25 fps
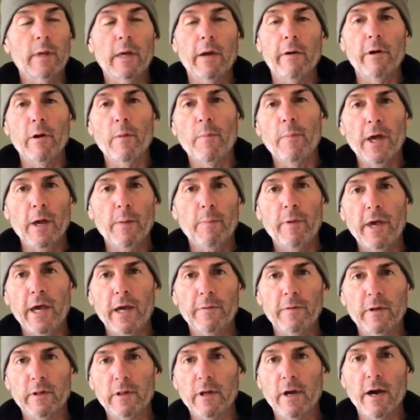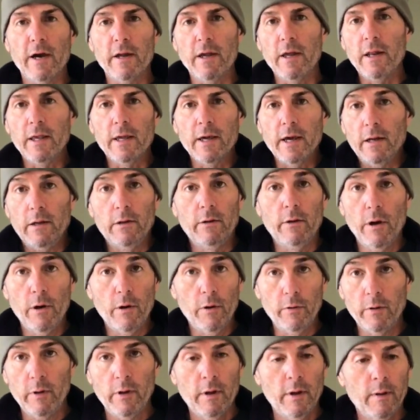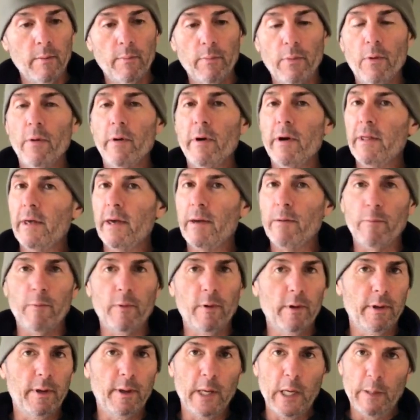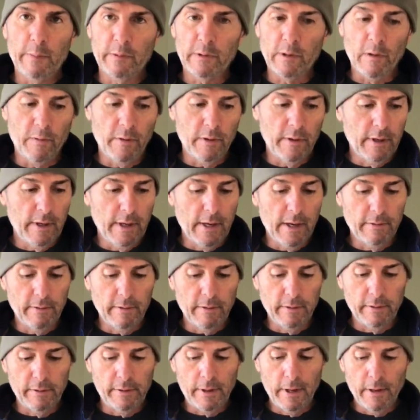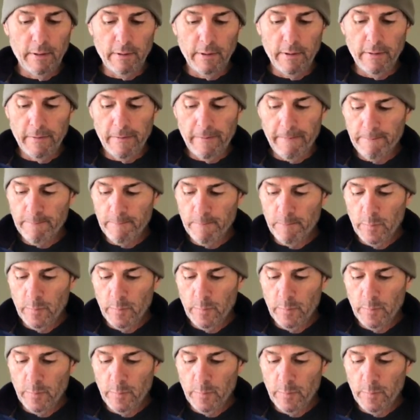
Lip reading: I'm carrying a backpack that's got any kind of load, boy, that really helps going downhill.